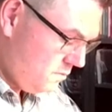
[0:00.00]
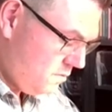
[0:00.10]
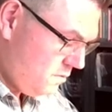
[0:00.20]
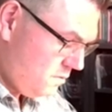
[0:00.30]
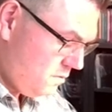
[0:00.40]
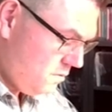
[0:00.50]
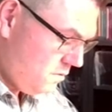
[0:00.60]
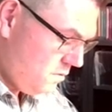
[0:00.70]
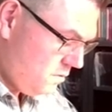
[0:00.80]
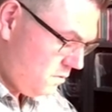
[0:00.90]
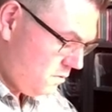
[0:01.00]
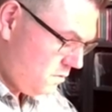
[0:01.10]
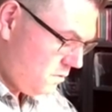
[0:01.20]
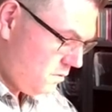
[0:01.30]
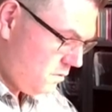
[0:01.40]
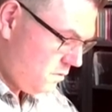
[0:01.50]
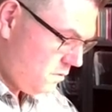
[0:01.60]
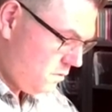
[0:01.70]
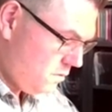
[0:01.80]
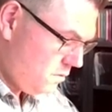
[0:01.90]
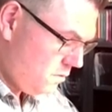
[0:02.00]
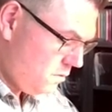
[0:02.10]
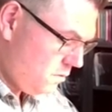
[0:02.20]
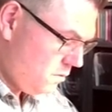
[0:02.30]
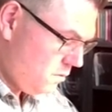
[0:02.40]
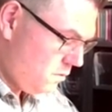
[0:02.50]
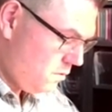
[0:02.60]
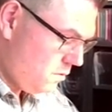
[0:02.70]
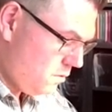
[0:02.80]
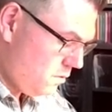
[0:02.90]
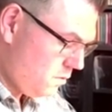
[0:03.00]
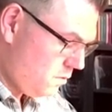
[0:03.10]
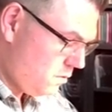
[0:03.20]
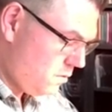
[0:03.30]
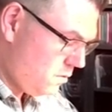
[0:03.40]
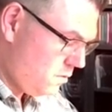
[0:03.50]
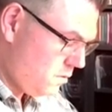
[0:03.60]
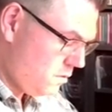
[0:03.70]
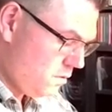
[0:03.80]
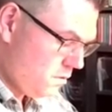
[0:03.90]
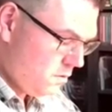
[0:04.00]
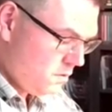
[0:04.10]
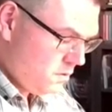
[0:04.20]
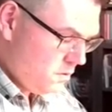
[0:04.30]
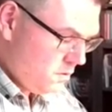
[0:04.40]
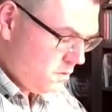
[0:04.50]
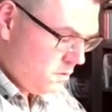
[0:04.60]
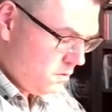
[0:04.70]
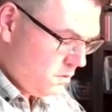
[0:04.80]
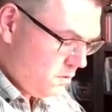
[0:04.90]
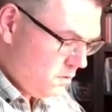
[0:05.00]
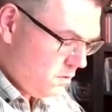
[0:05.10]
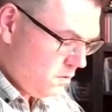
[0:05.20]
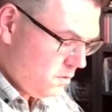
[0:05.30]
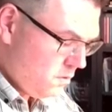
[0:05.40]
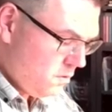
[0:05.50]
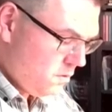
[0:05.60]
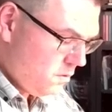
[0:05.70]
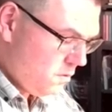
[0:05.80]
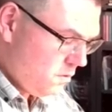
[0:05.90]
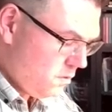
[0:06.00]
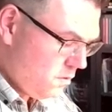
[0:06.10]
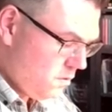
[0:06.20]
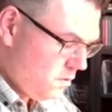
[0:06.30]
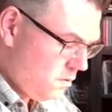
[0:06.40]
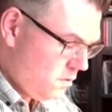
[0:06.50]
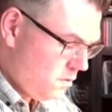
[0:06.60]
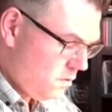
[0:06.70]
Nothing is said.